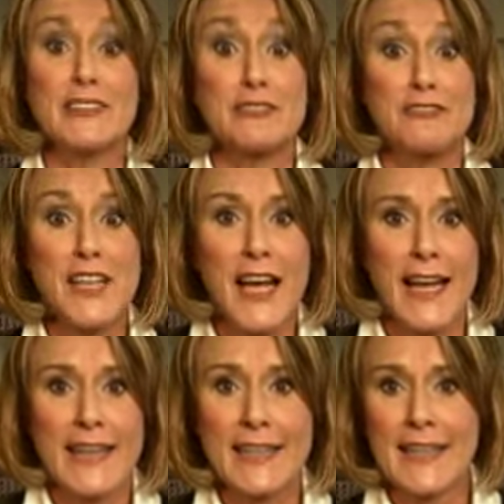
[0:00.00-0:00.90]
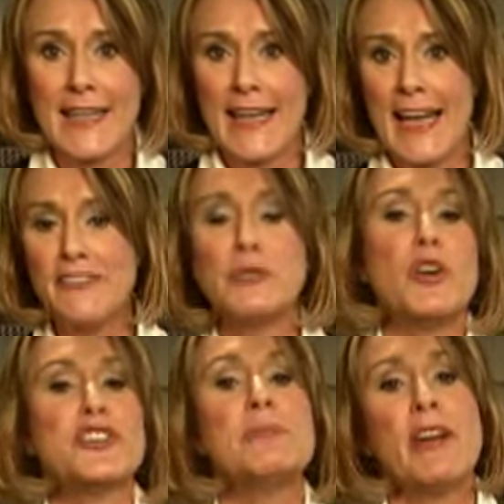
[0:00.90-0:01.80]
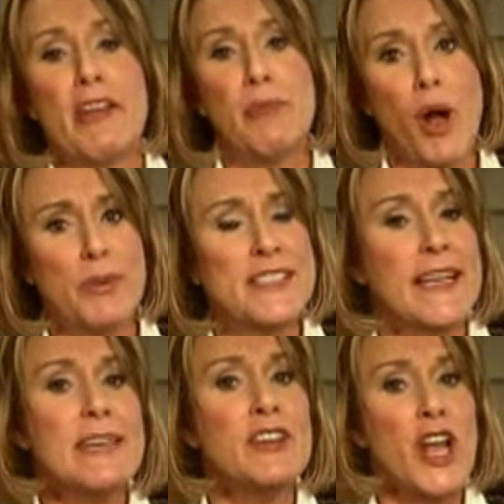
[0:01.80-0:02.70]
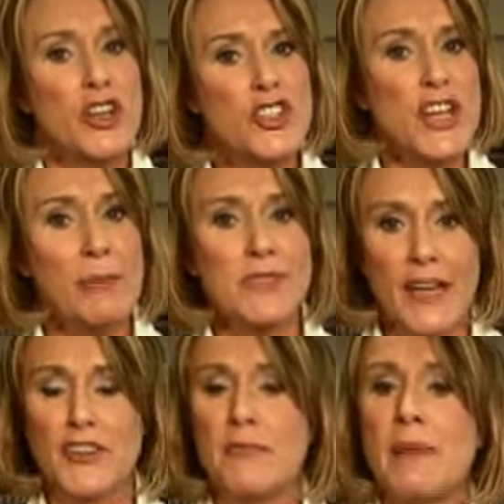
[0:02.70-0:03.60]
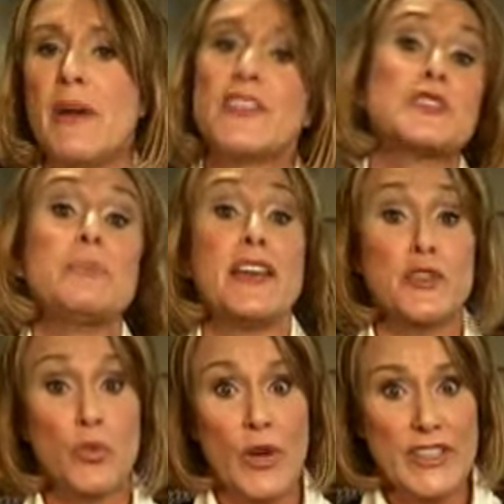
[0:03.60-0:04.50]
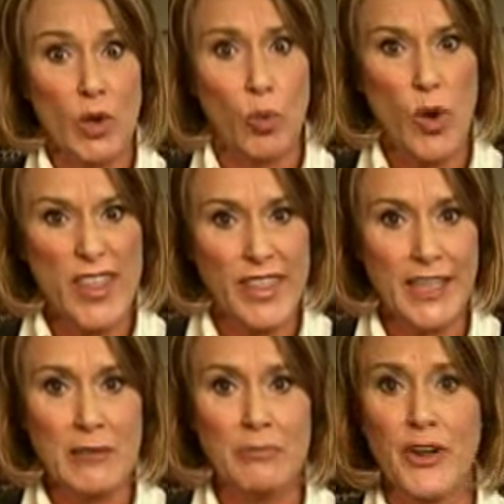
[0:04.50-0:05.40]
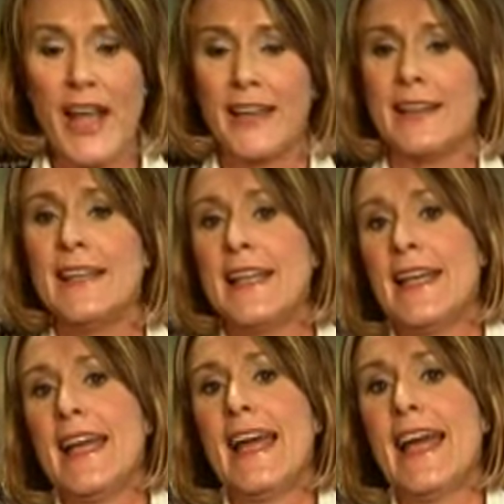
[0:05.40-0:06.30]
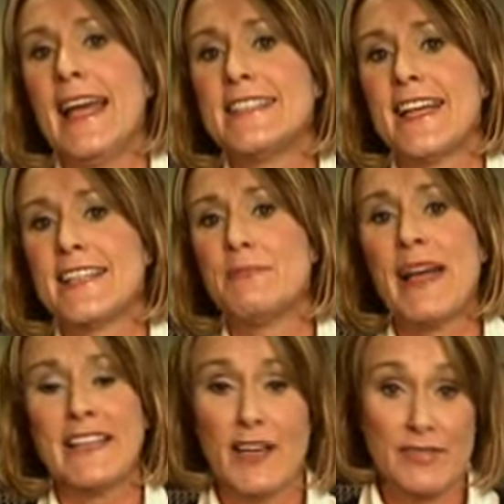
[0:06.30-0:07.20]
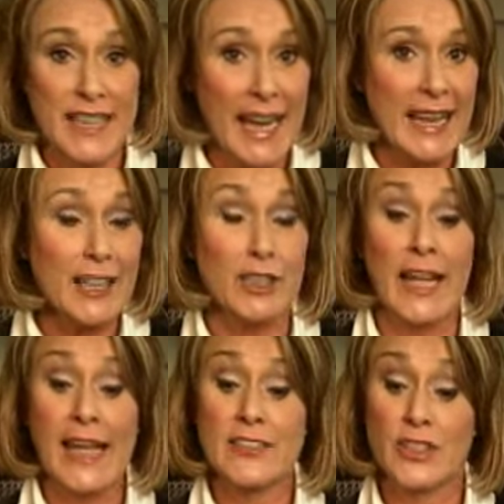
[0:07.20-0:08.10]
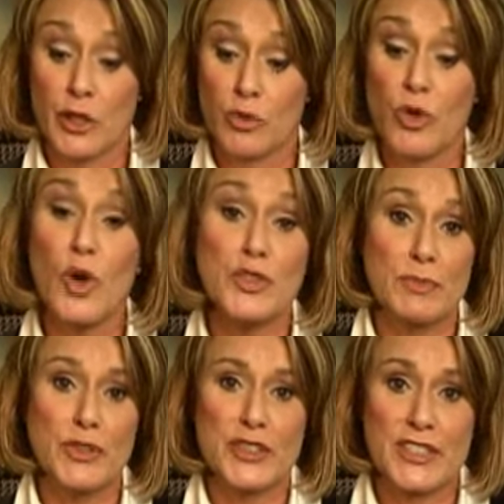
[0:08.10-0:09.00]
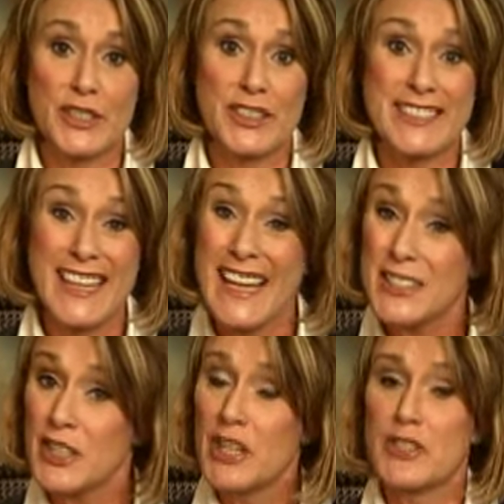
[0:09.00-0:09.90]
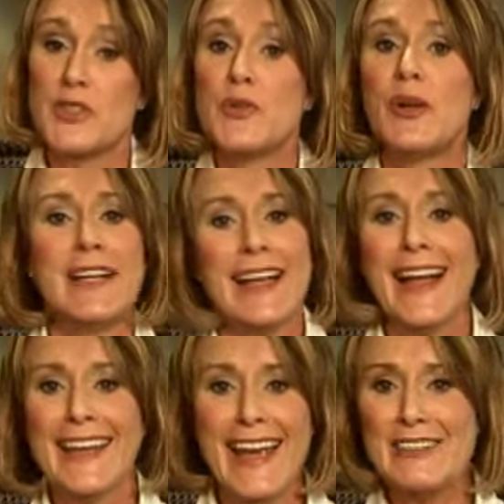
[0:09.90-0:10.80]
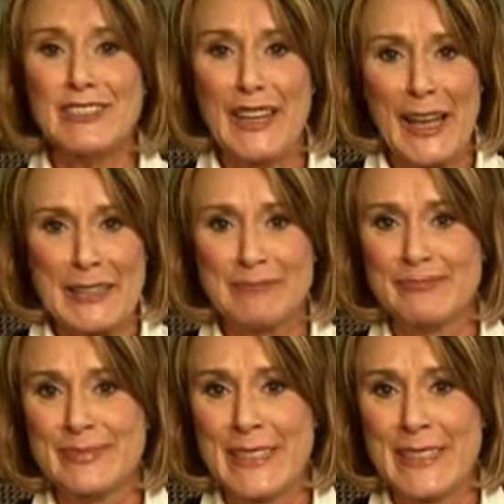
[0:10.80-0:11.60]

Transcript: I could fly. After watching Mary Poppins, I even jumped out of my mother's bedroom window with an umbrella. And as my left ankle and her rose bushes could attest to, I can't fly.